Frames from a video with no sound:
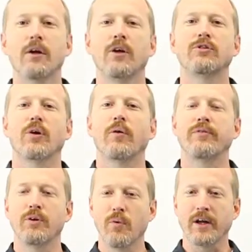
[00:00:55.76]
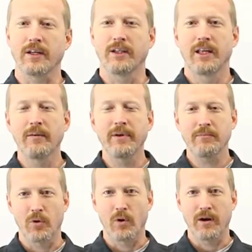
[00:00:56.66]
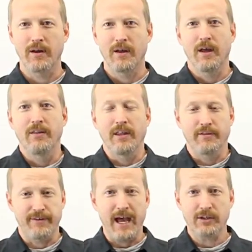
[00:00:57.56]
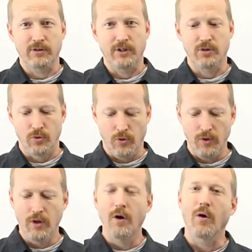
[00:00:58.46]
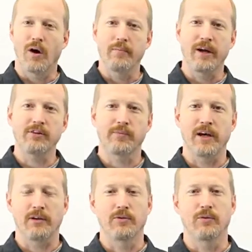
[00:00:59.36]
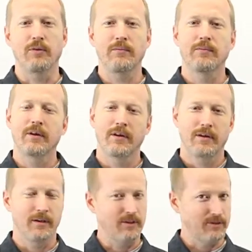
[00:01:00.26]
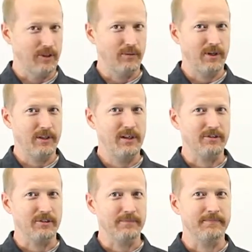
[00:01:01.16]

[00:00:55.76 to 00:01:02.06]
So if you want a little bit more than the factory tool or a base model tool, consider one of these.